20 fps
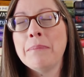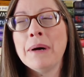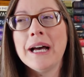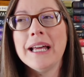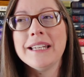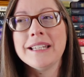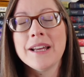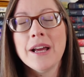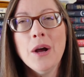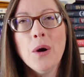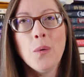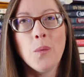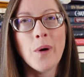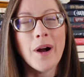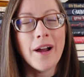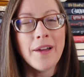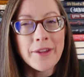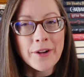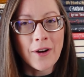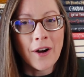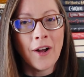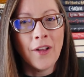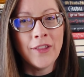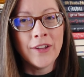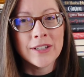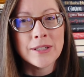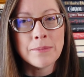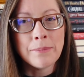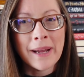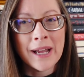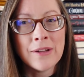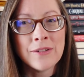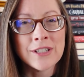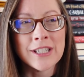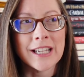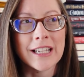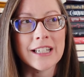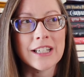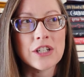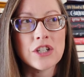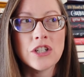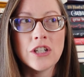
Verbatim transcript: But while they're on this mountain,